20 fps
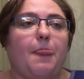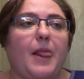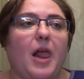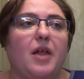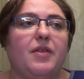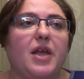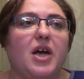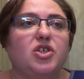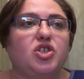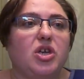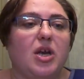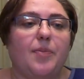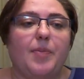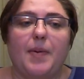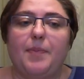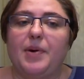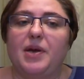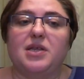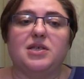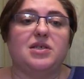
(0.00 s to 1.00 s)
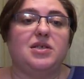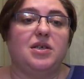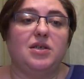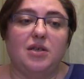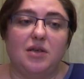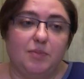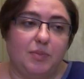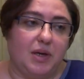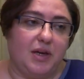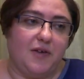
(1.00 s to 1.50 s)
And actually my parents
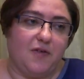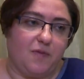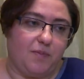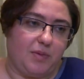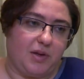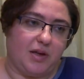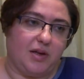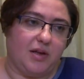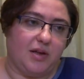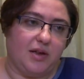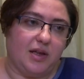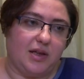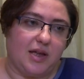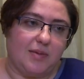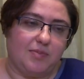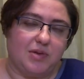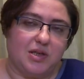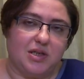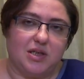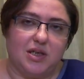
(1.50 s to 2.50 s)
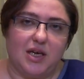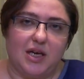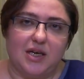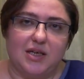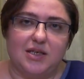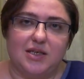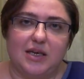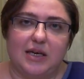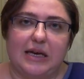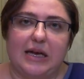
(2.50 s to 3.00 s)
didn't believe me that I'm
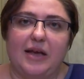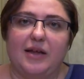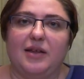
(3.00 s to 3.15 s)
dyslexic.